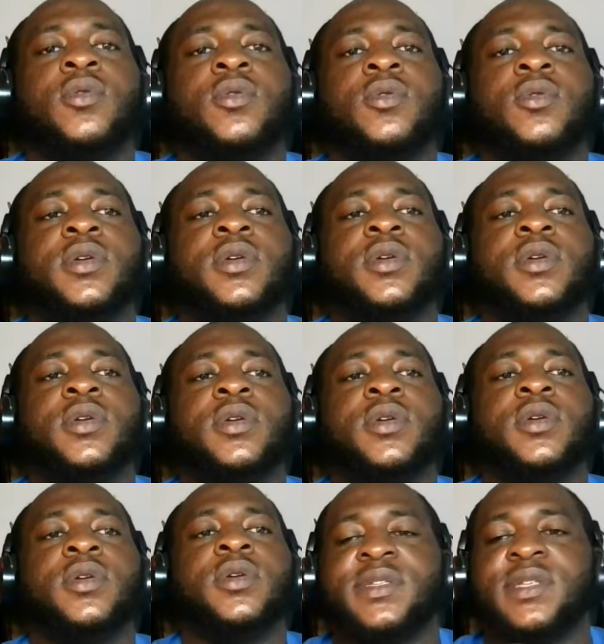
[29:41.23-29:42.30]
maybe you
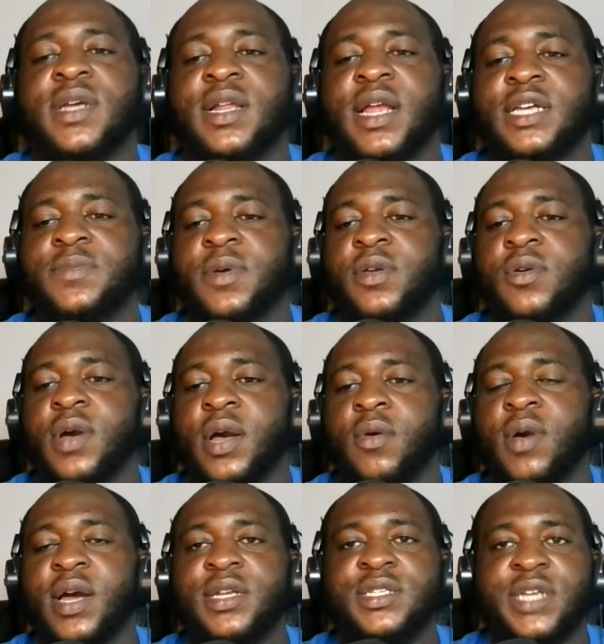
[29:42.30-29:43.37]
guys missed the class, but you can go
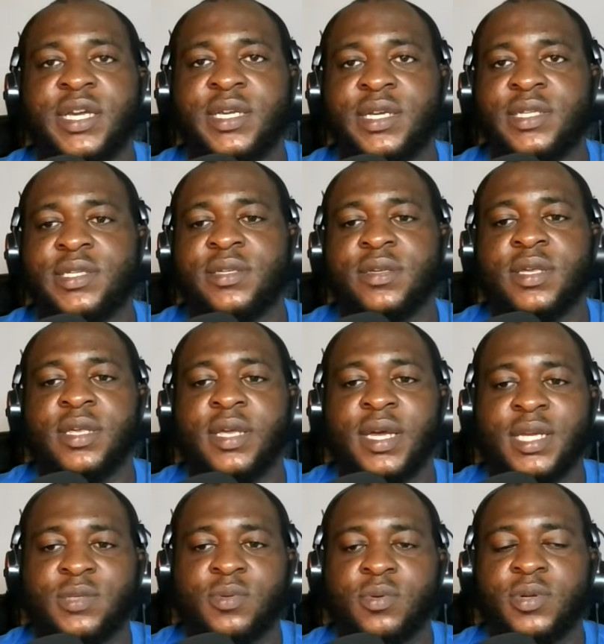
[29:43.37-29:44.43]
and check it.
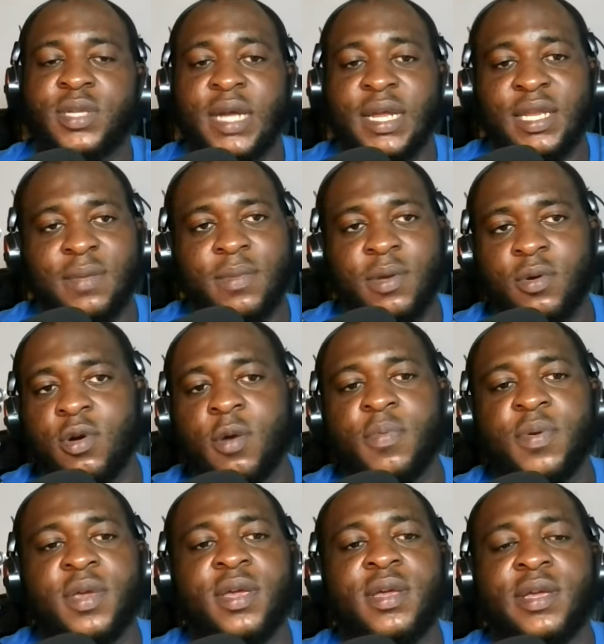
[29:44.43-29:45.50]
Yes, we wrote an email
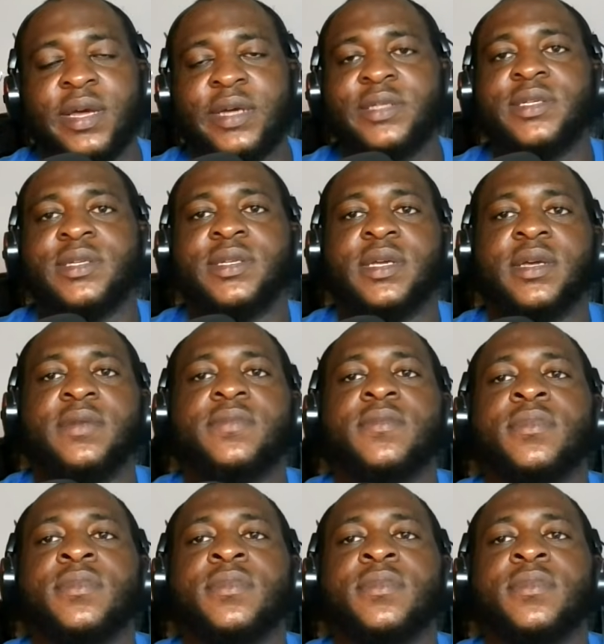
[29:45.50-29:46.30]
copy yesterday.